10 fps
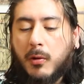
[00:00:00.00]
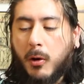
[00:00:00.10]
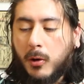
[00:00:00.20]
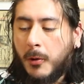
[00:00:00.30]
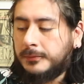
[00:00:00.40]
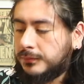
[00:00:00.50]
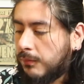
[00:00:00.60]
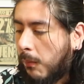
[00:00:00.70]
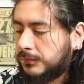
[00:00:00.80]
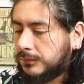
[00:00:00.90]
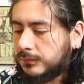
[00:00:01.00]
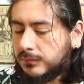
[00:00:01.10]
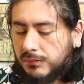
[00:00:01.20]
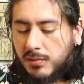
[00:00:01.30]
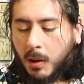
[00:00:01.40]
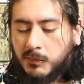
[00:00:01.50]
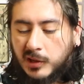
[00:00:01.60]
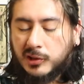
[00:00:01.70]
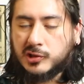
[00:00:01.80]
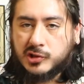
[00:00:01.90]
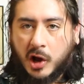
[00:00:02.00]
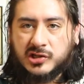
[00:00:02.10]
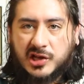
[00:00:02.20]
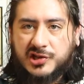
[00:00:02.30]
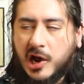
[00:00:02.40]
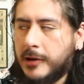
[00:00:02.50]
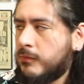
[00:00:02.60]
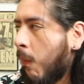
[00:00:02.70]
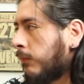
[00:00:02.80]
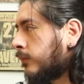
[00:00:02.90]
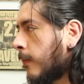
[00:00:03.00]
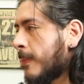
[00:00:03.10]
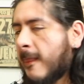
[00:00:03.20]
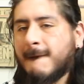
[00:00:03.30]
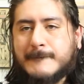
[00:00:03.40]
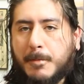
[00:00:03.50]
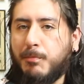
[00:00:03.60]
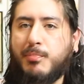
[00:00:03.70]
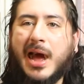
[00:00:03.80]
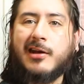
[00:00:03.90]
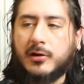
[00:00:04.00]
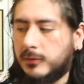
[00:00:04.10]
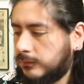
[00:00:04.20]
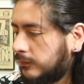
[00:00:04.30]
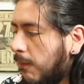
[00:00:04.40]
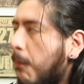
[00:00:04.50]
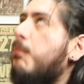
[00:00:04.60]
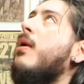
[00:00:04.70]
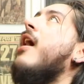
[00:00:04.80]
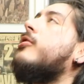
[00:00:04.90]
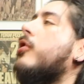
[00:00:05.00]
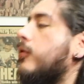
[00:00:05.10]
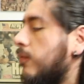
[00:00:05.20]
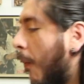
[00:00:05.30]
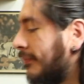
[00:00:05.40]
oil and the sauce at the end, banger. Banger!